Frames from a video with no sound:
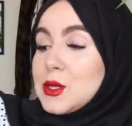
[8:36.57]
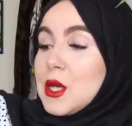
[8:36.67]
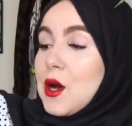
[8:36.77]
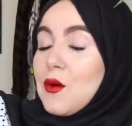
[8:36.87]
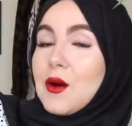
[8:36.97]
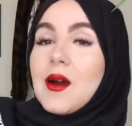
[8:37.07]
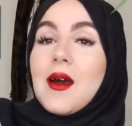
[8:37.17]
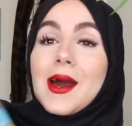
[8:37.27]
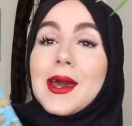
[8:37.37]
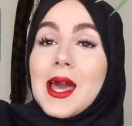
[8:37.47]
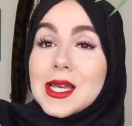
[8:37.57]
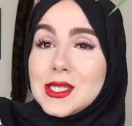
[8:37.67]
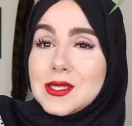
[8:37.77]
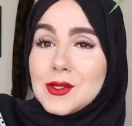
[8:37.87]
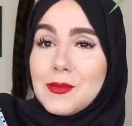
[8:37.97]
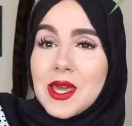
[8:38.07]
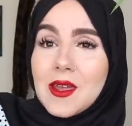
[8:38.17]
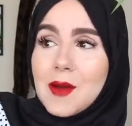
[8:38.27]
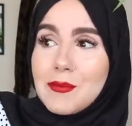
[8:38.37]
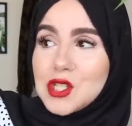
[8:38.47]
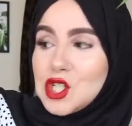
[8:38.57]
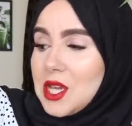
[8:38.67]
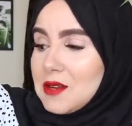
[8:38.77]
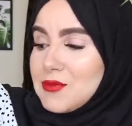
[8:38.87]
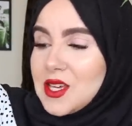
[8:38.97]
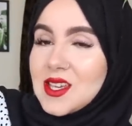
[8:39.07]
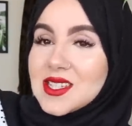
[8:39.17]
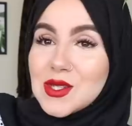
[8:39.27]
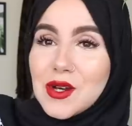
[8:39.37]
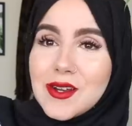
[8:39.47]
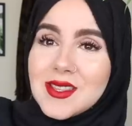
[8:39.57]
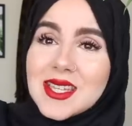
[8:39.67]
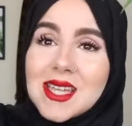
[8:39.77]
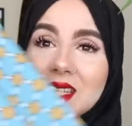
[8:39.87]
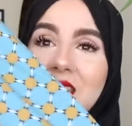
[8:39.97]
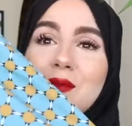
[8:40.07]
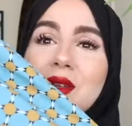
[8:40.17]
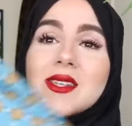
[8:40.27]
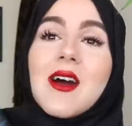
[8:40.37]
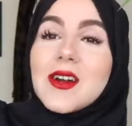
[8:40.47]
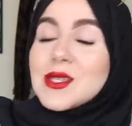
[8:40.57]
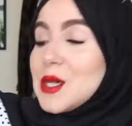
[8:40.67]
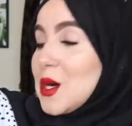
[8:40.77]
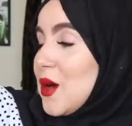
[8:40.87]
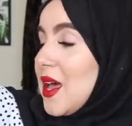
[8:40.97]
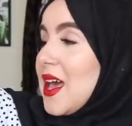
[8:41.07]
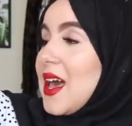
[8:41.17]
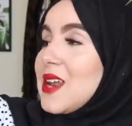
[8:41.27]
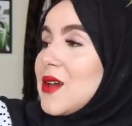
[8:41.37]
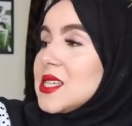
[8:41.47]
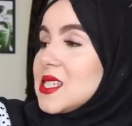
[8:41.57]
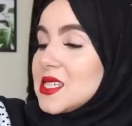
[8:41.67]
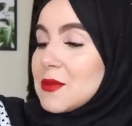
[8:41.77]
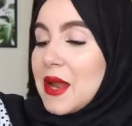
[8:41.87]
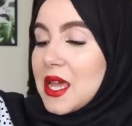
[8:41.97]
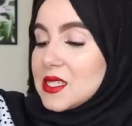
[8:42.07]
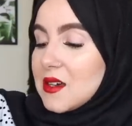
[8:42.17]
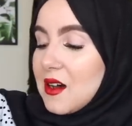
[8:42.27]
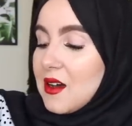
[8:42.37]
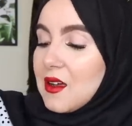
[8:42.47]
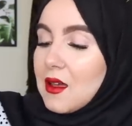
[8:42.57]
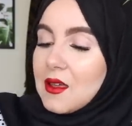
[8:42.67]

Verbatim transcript: So I had to pick it up in Shein because I saw it the exact same in Zara. So anyways, this is a blazer.